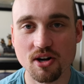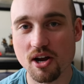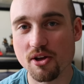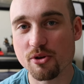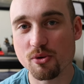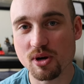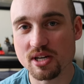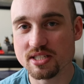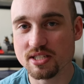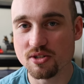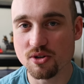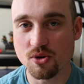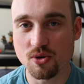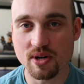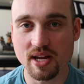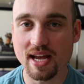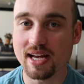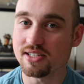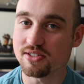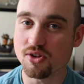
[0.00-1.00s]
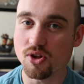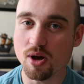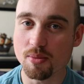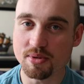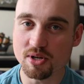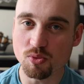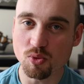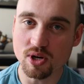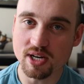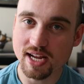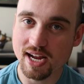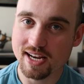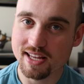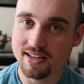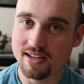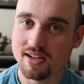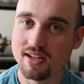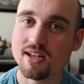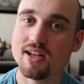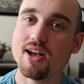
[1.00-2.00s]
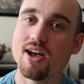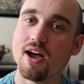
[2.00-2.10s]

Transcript: otherwise known as Longbeard180,